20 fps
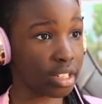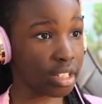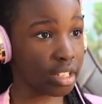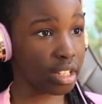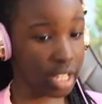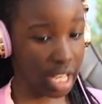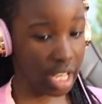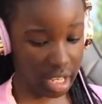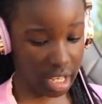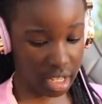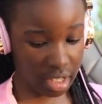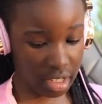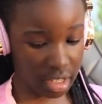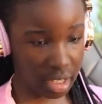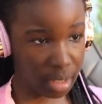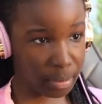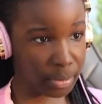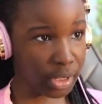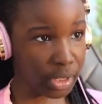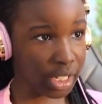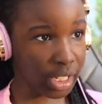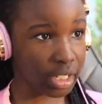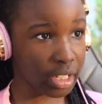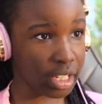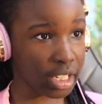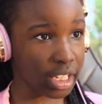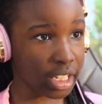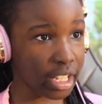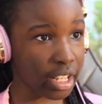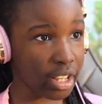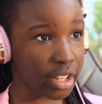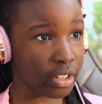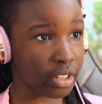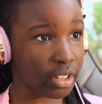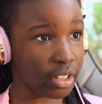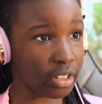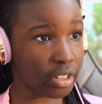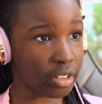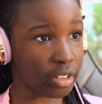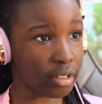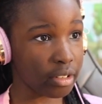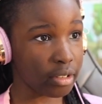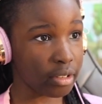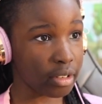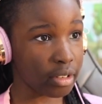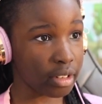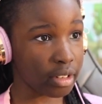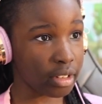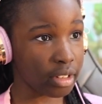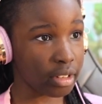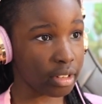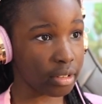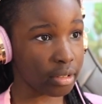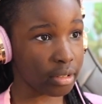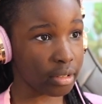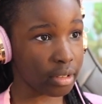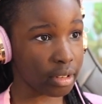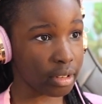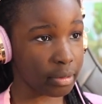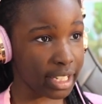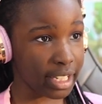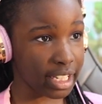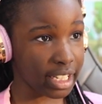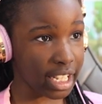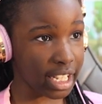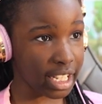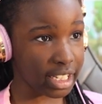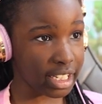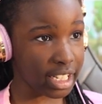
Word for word: Okay, I'm trying to click it. We clicked